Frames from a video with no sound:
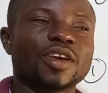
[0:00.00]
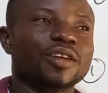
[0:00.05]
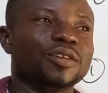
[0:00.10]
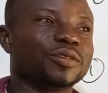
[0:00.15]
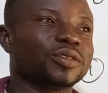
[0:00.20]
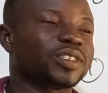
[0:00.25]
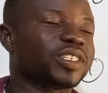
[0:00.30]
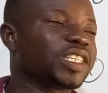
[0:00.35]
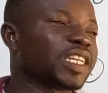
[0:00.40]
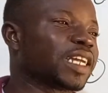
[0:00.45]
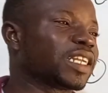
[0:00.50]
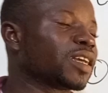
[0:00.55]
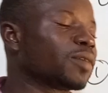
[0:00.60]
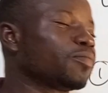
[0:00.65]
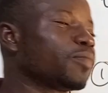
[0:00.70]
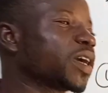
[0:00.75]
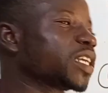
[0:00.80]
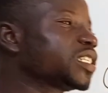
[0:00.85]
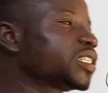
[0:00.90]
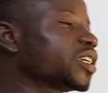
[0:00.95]
You see that
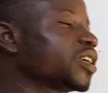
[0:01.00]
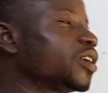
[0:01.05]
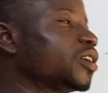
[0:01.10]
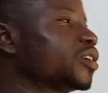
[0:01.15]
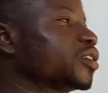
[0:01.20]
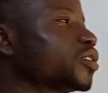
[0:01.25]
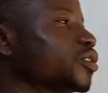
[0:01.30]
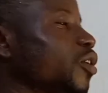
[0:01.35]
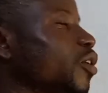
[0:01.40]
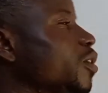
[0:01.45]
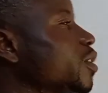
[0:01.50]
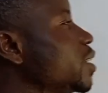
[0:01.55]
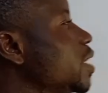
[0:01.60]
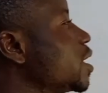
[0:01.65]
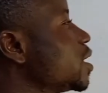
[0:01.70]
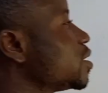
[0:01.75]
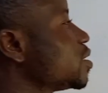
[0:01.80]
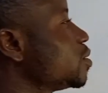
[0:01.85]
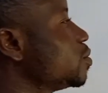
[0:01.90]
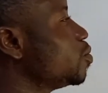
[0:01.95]
the particles or
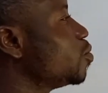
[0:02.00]
the